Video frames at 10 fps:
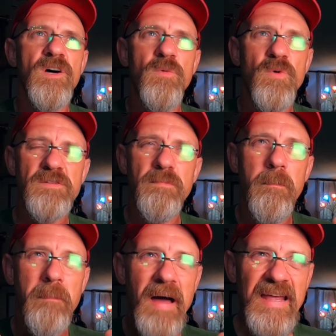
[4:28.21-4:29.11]
was
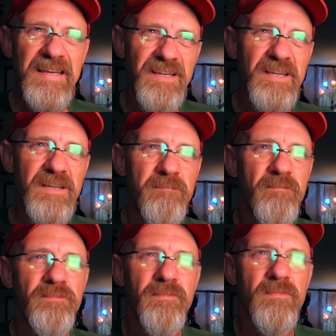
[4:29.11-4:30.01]
mainly
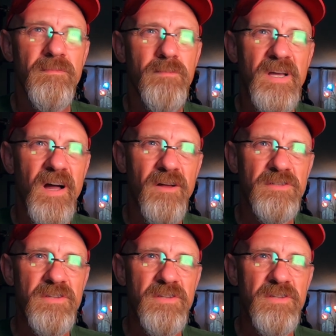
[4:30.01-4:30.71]
because